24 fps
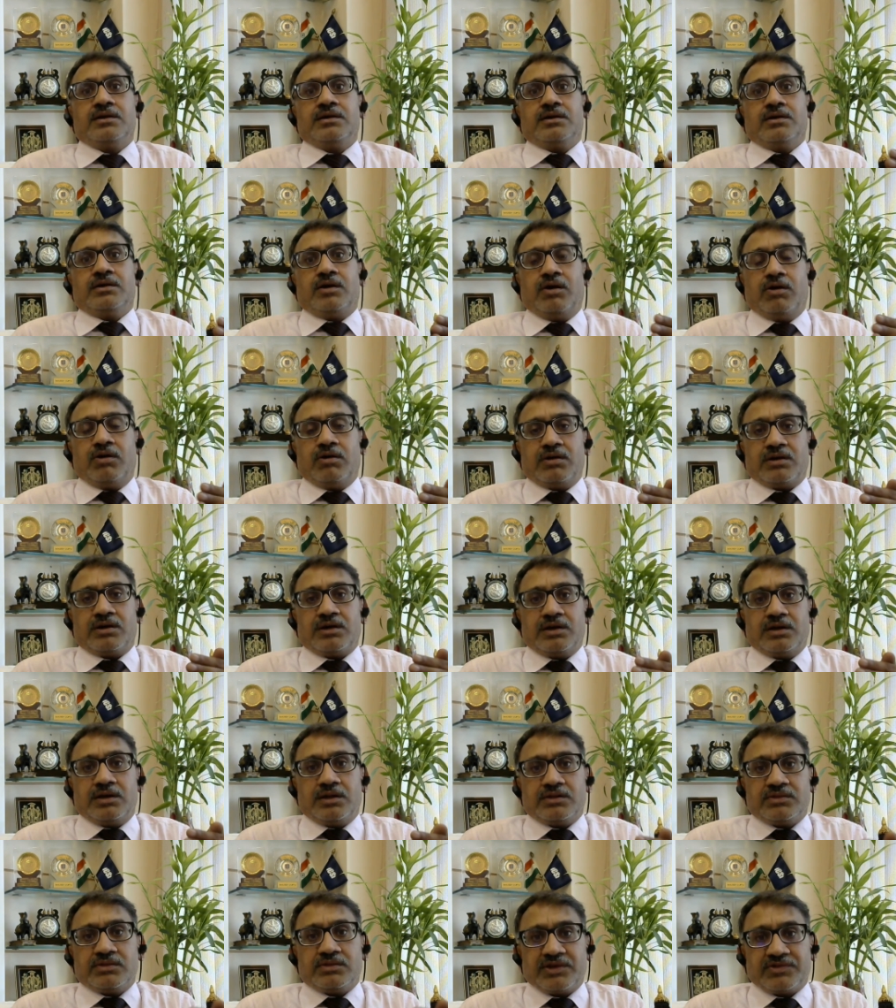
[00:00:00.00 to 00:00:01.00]

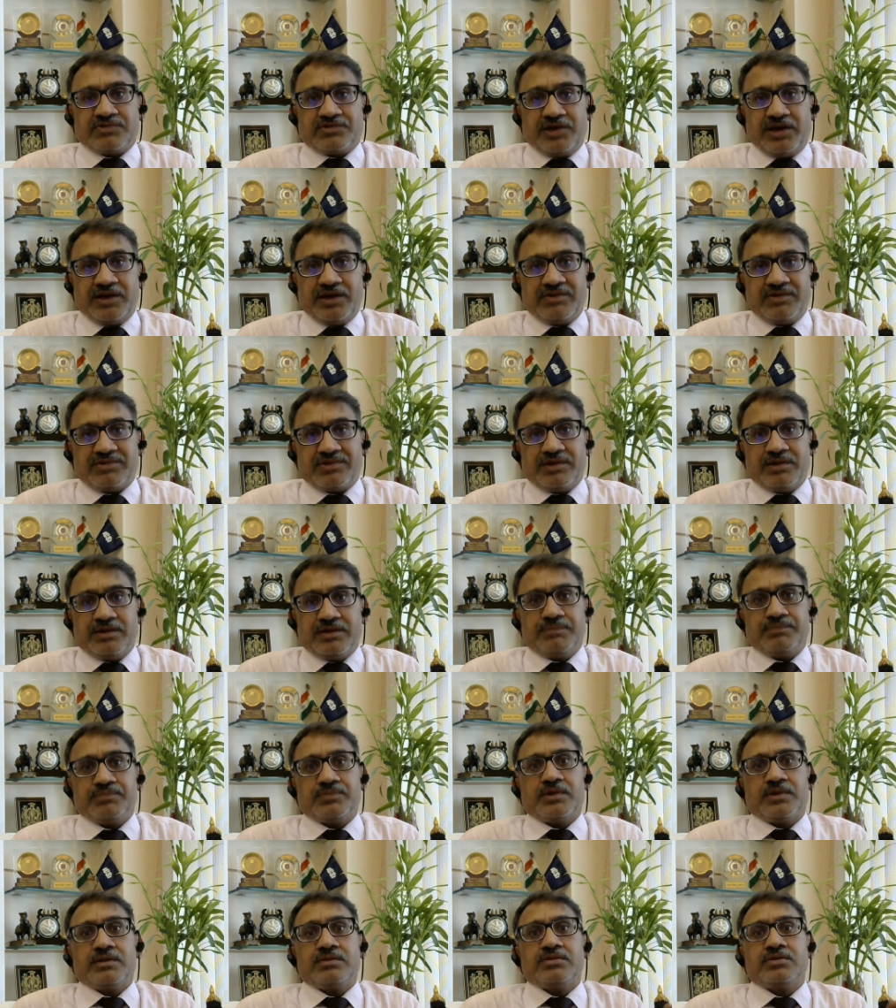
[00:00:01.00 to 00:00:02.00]
or the checks,
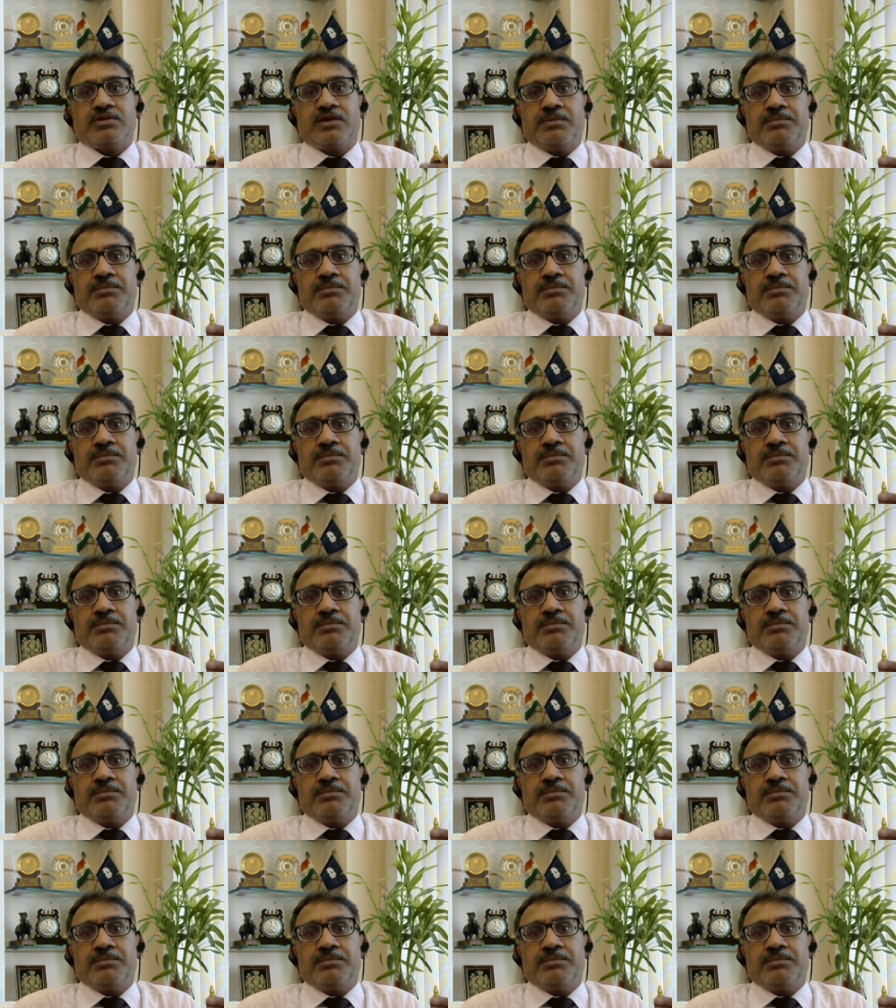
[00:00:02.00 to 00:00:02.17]
the